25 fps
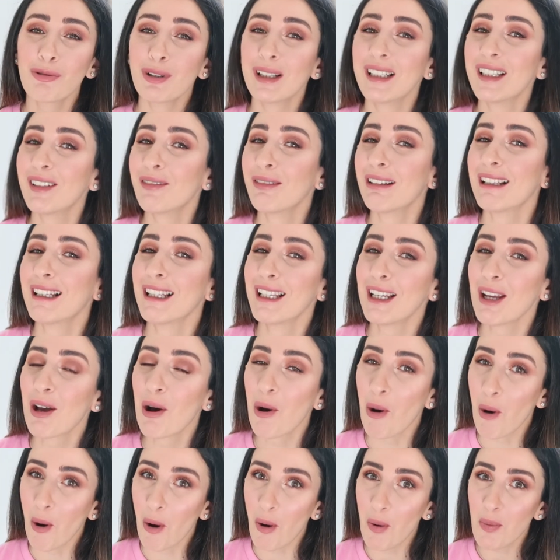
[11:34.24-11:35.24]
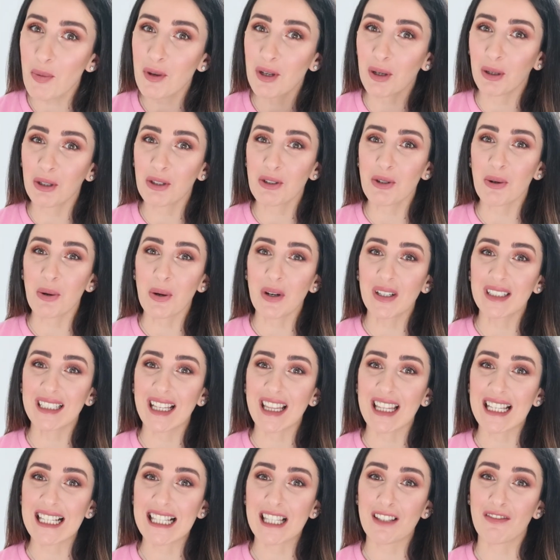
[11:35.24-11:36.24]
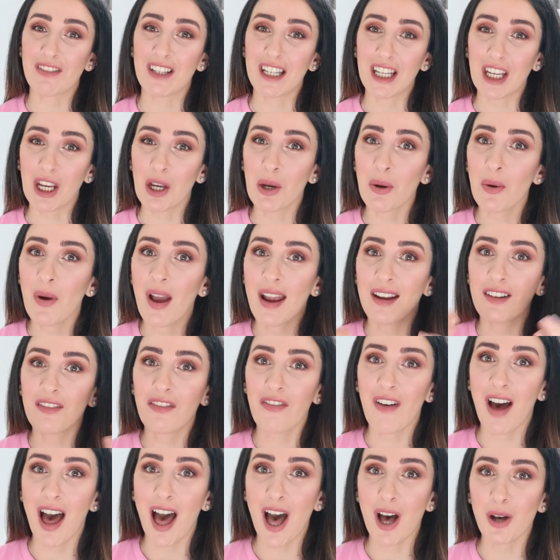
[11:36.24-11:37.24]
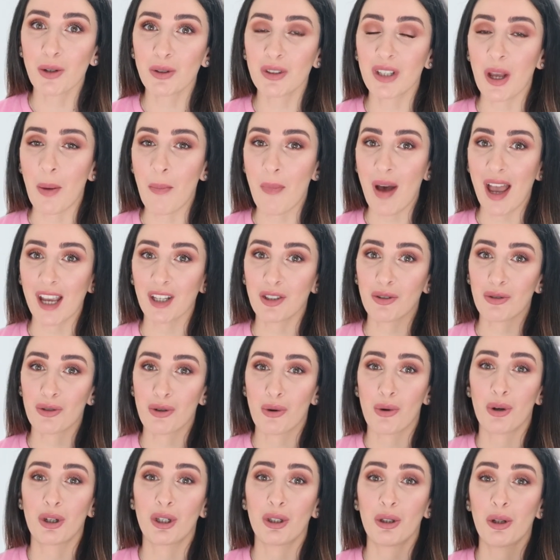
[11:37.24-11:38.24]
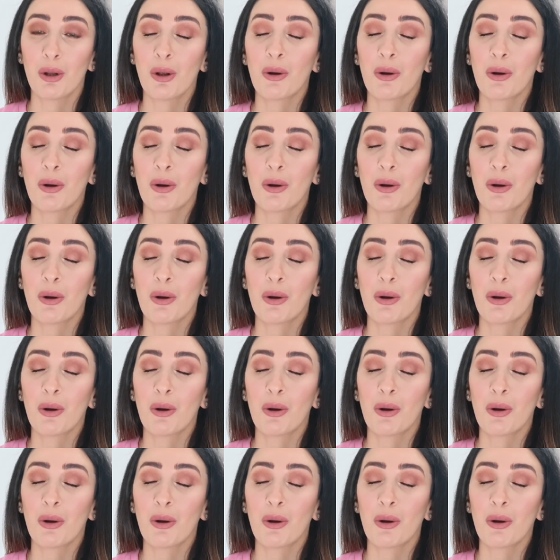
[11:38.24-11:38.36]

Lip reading: really hope you enjoyed this video and found my tutorial,